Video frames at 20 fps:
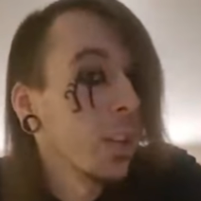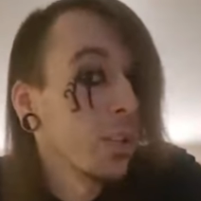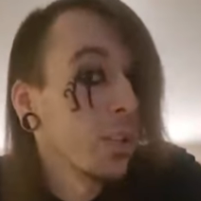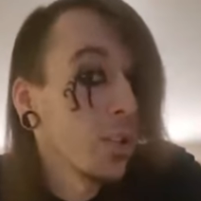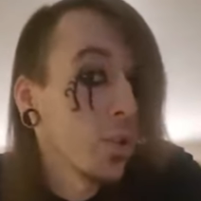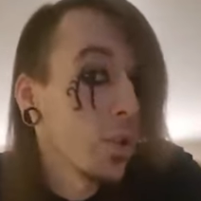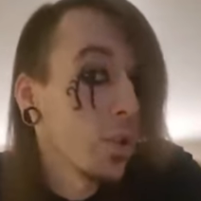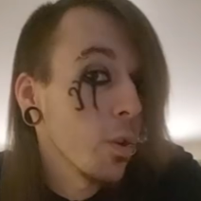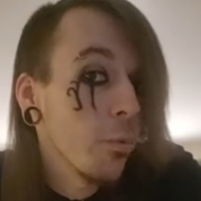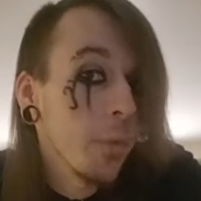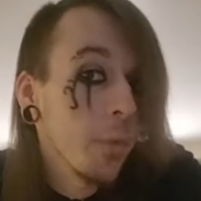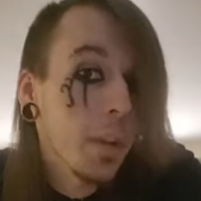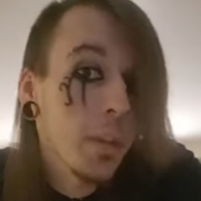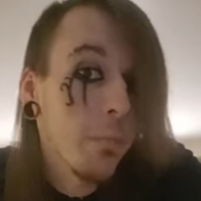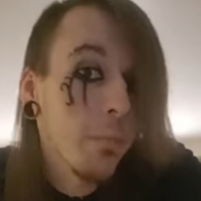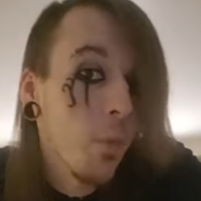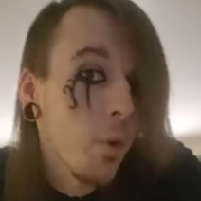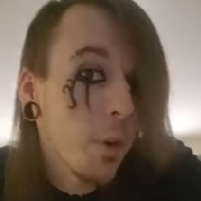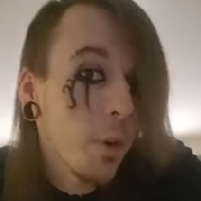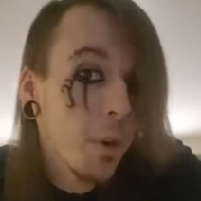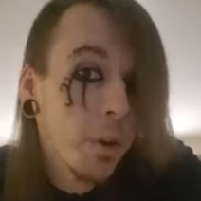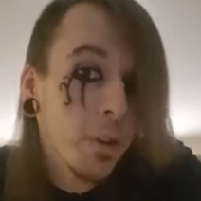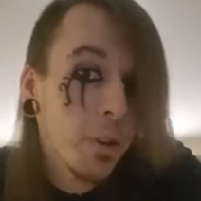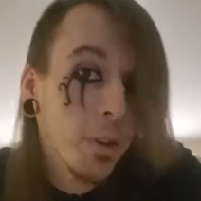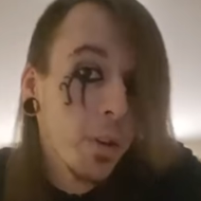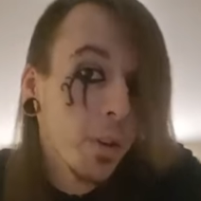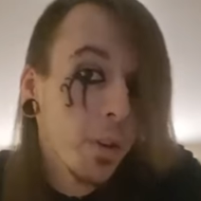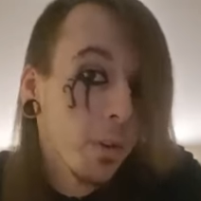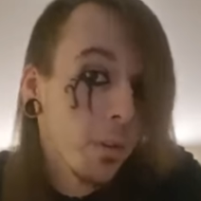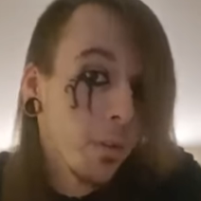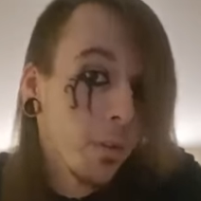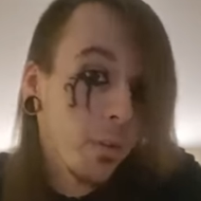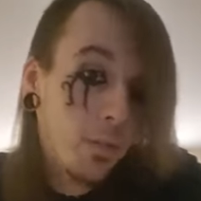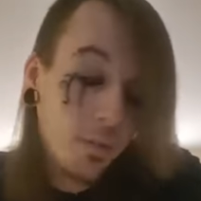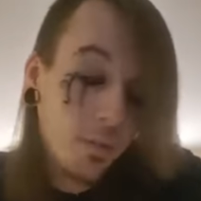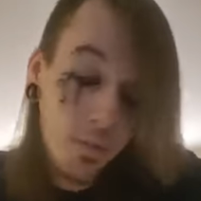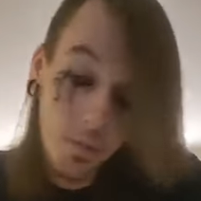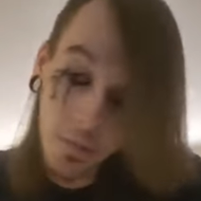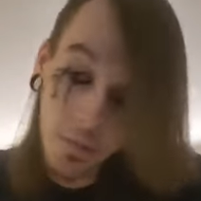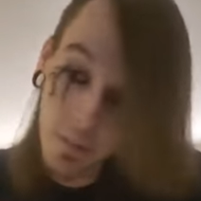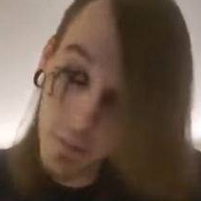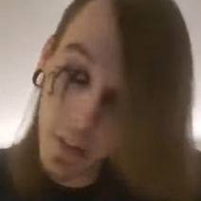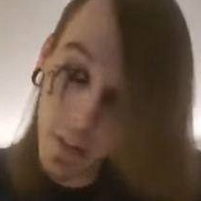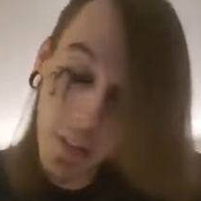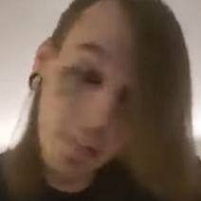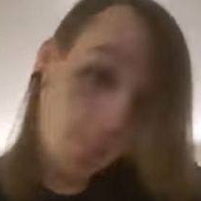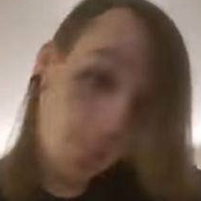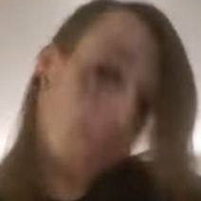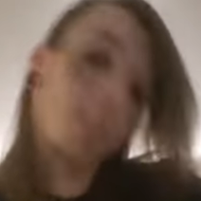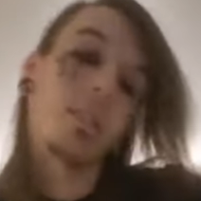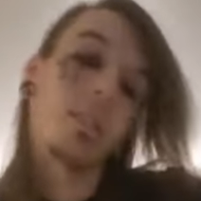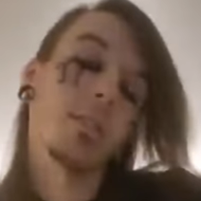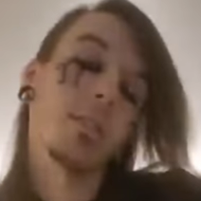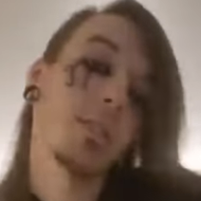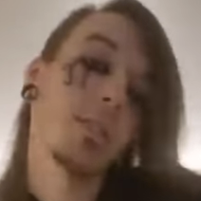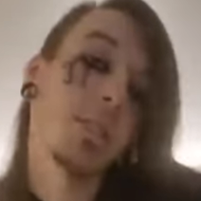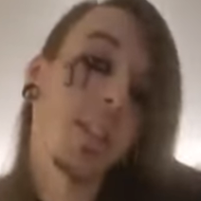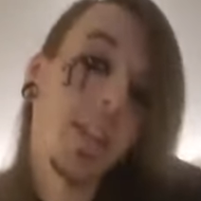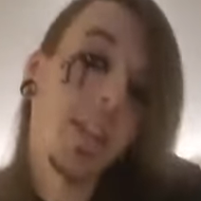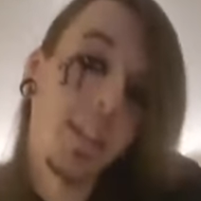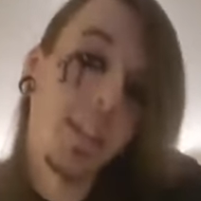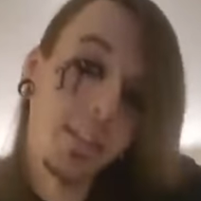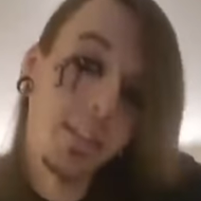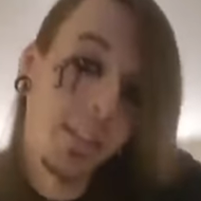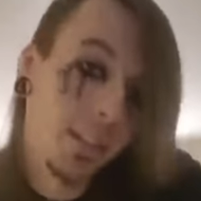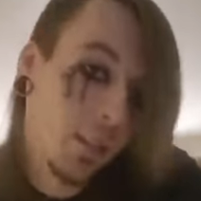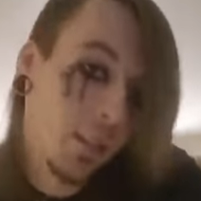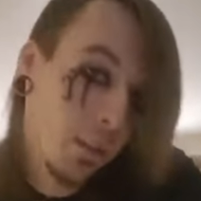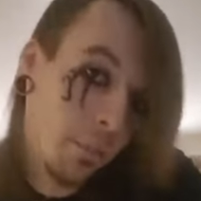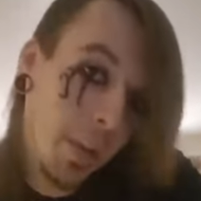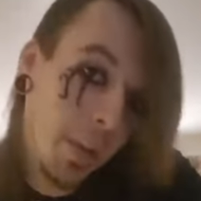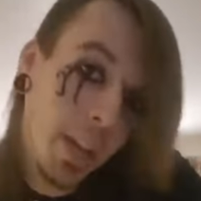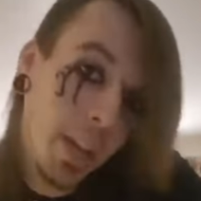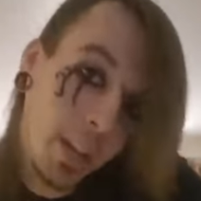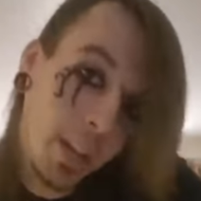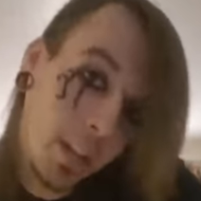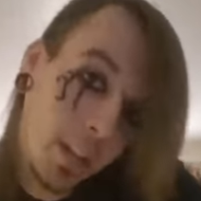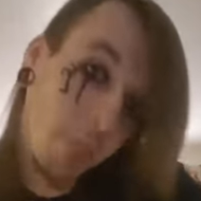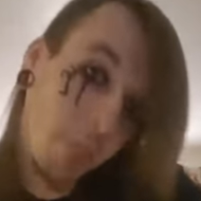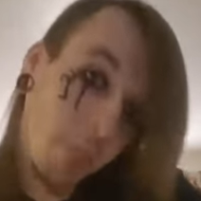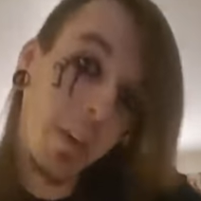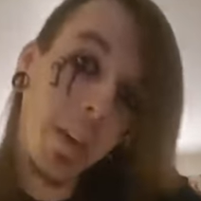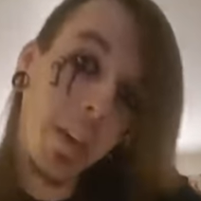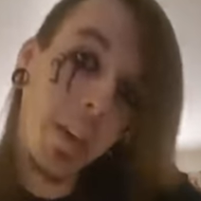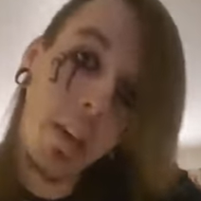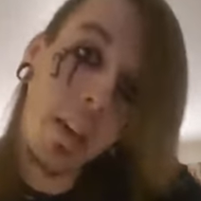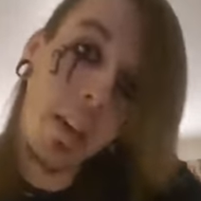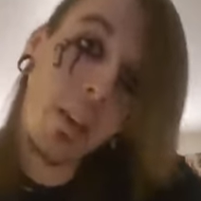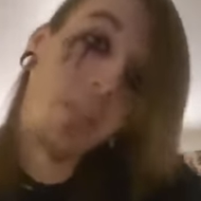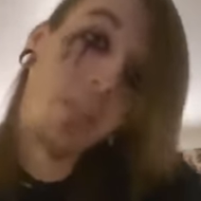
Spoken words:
so many more things I could state that they're making you be.